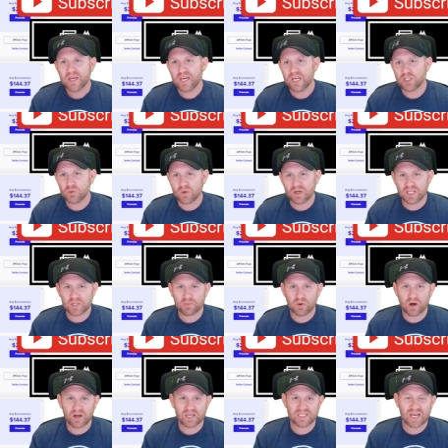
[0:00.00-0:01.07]
each one of these
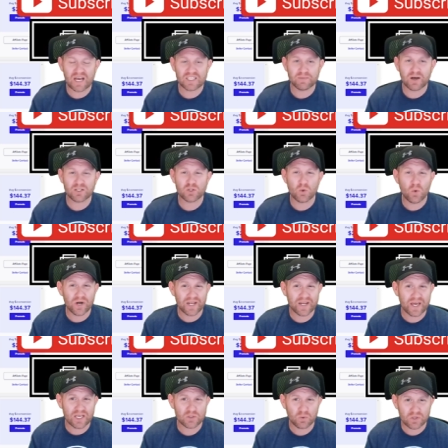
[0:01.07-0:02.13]
products has about twenty
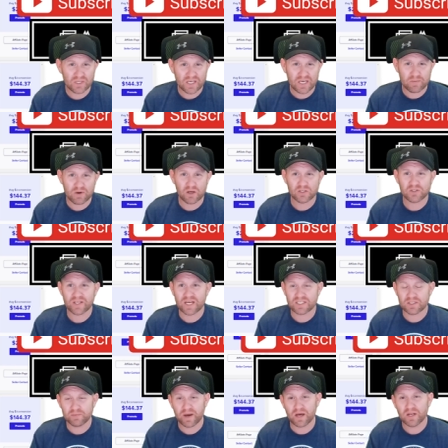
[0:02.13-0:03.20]
days worth of emails. So
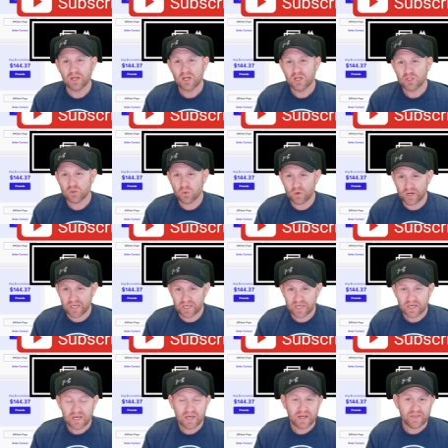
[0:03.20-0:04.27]
that's about
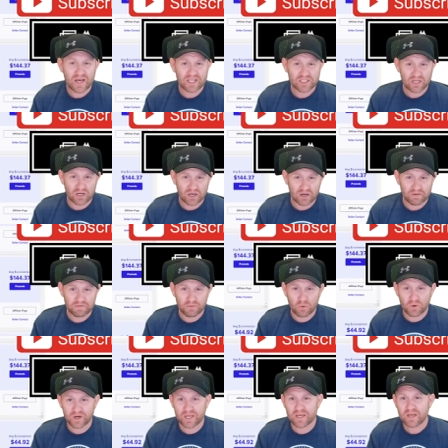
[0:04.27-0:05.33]
twenty, that's uh,
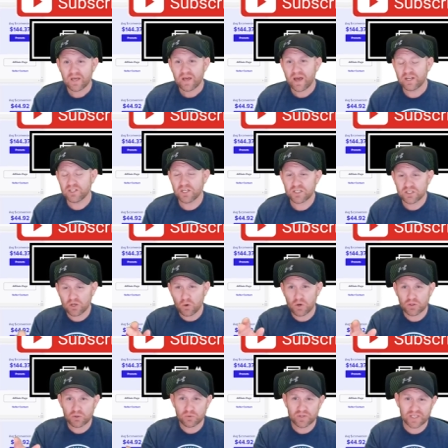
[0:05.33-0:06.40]
forty. Just
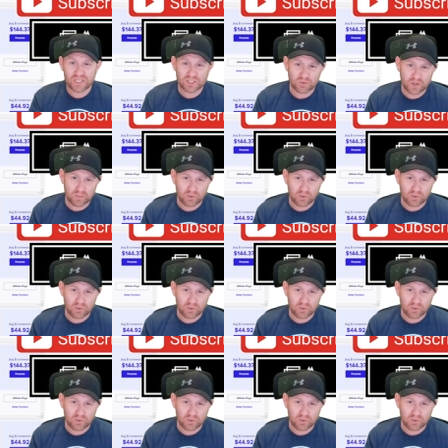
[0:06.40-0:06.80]
going through these three